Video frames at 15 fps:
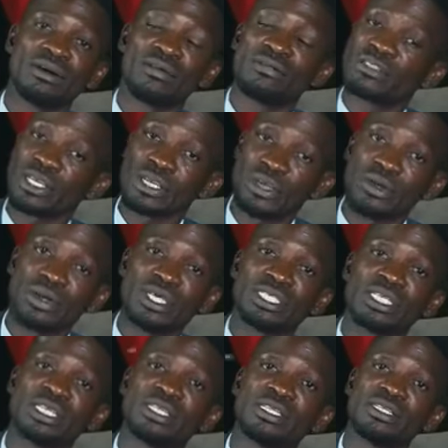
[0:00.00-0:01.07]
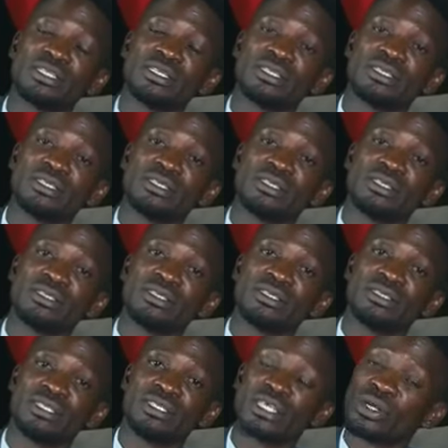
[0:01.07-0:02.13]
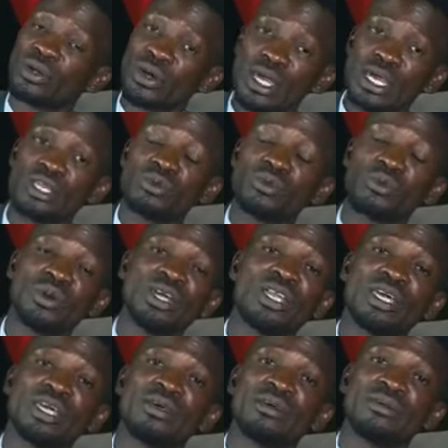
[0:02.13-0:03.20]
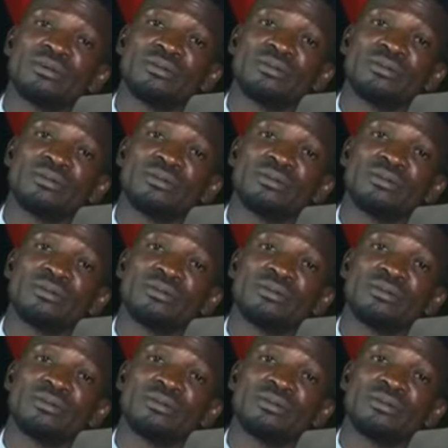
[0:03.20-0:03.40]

of Security, General Eri Tumwine,